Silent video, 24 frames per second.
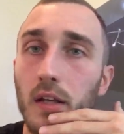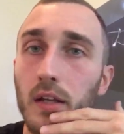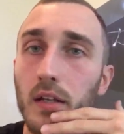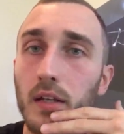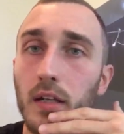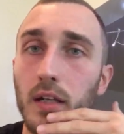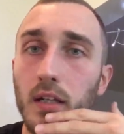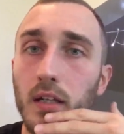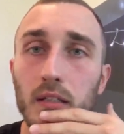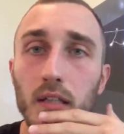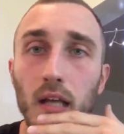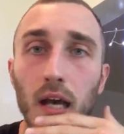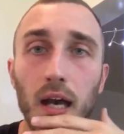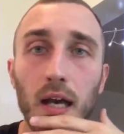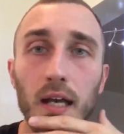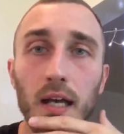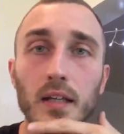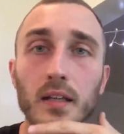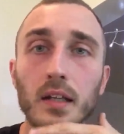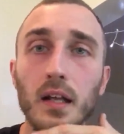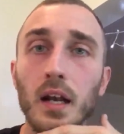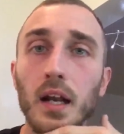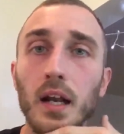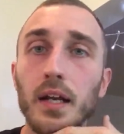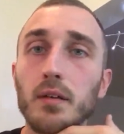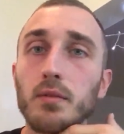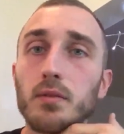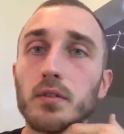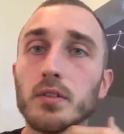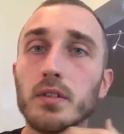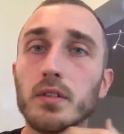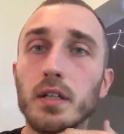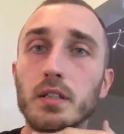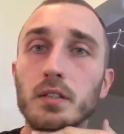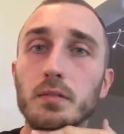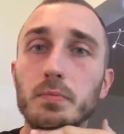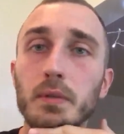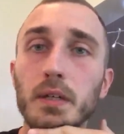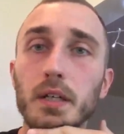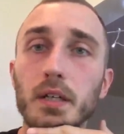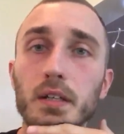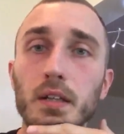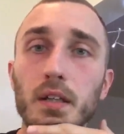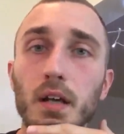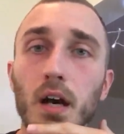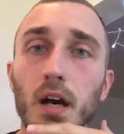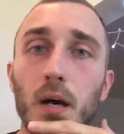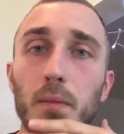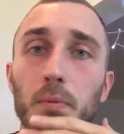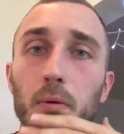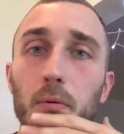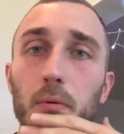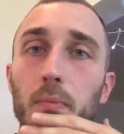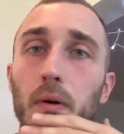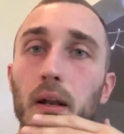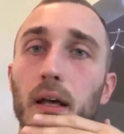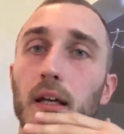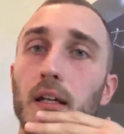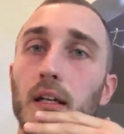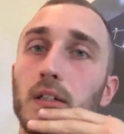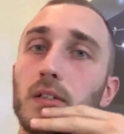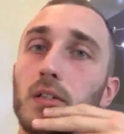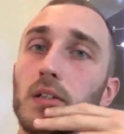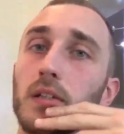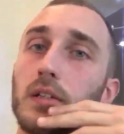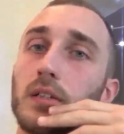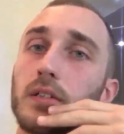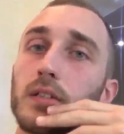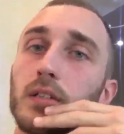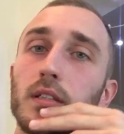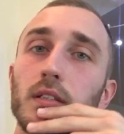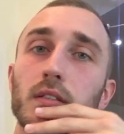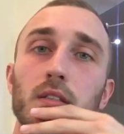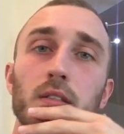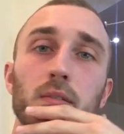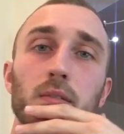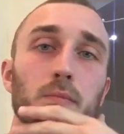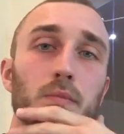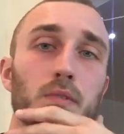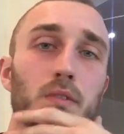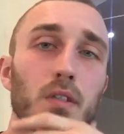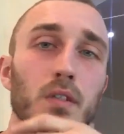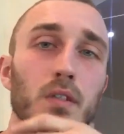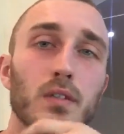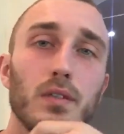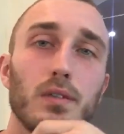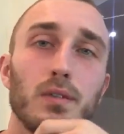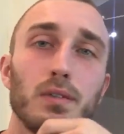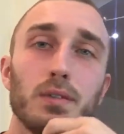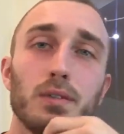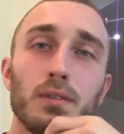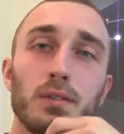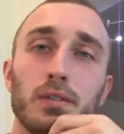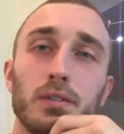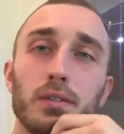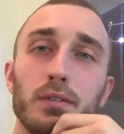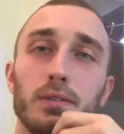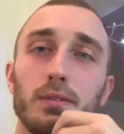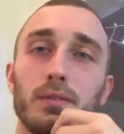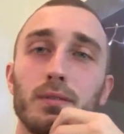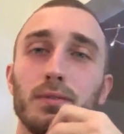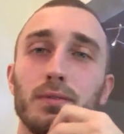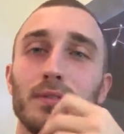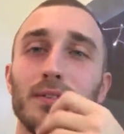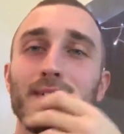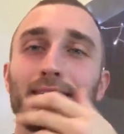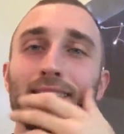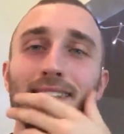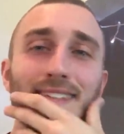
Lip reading: Nitai, in the language they speak in the upper planetary systems. Oh, you